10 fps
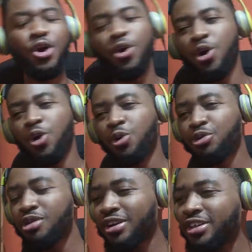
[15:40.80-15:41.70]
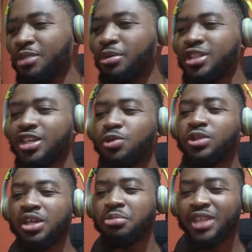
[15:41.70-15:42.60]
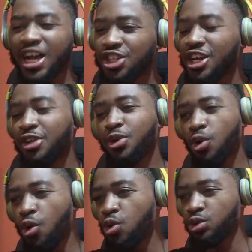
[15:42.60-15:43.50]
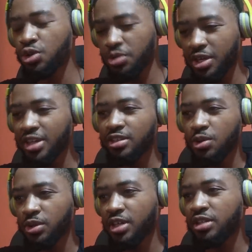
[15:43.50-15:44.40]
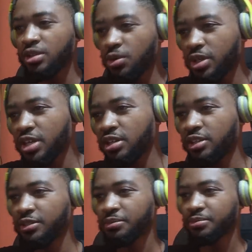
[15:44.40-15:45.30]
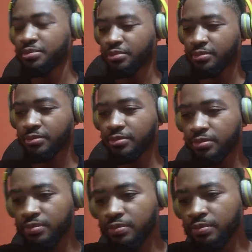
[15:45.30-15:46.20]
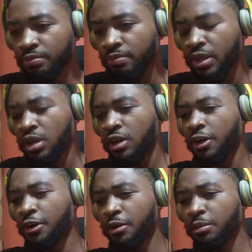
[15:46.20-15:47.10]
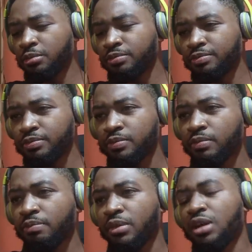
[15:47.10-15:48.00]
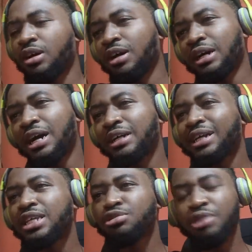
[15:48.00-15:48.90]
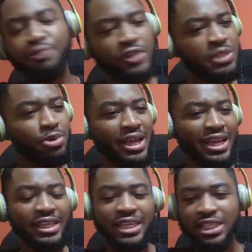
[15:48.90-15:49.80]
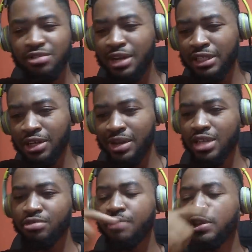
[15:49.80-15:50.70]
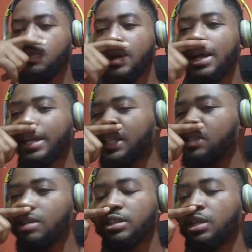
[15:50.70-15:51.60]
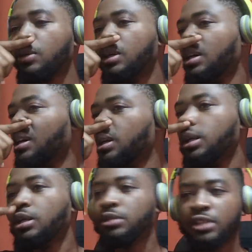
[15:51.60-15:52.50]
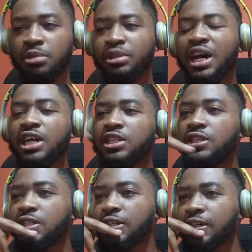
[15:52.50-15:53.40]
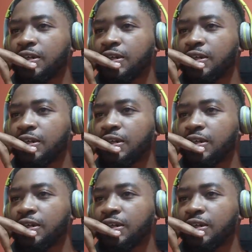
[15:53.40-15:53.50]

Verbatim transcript: oh rocking it but this ain't no dame dash and the hose okay okay okay with the west not breaking um ah, that's a reference but i can't get it right now that's a reference but i can't get it right now uh, dame dash